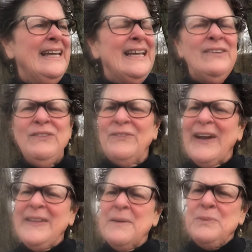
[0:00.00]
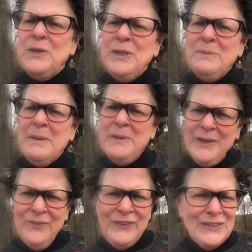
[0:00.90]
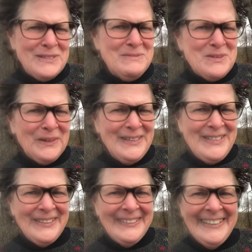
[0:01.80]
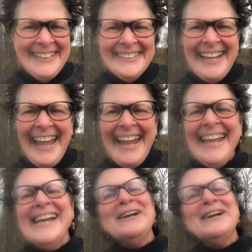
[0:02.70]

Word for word: if you find that beauty, maybe you can feel some joy too, okay?